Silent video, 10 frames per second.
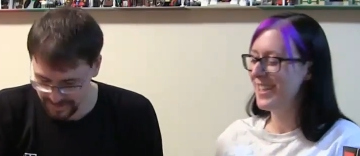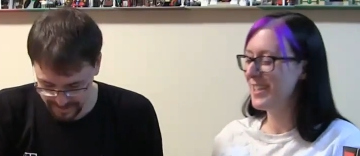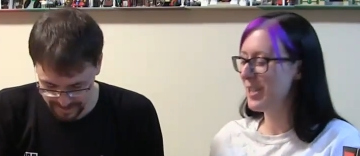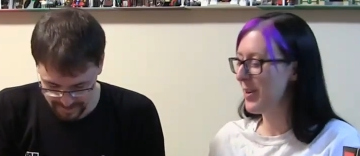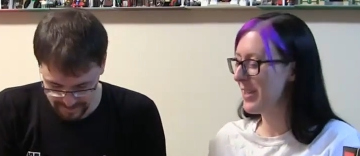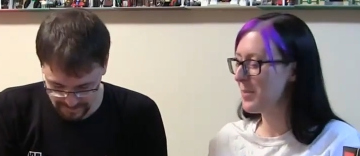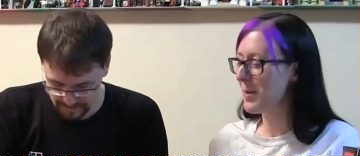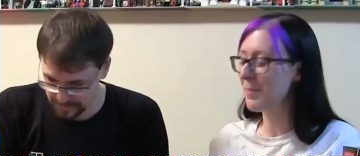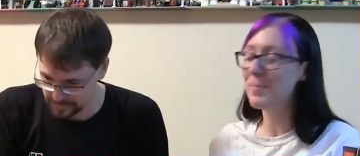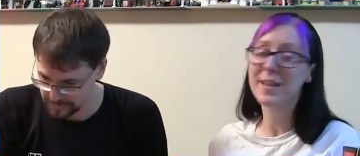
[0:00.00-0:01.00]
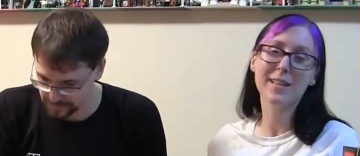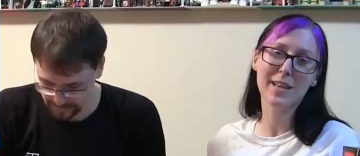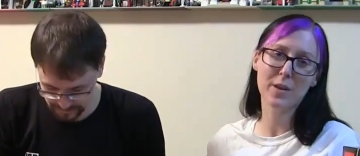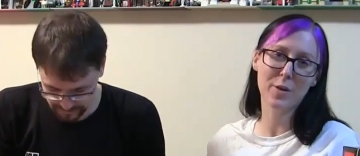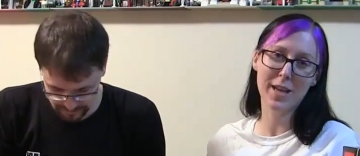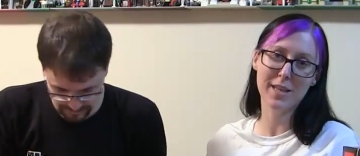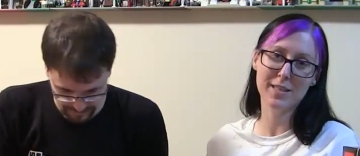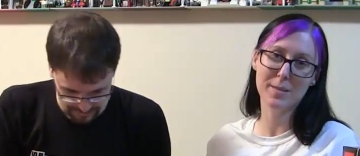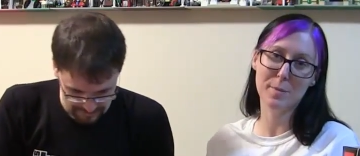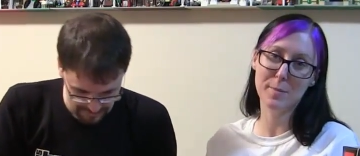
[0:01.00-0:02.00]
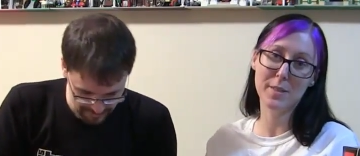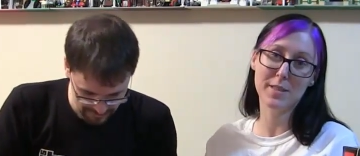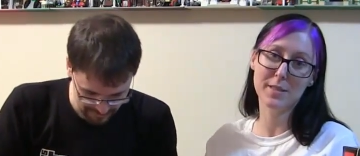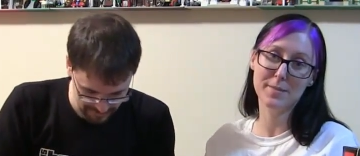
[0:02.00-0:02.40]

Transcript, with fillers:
Speaker 1: So I expect many LEGO cakes to be built.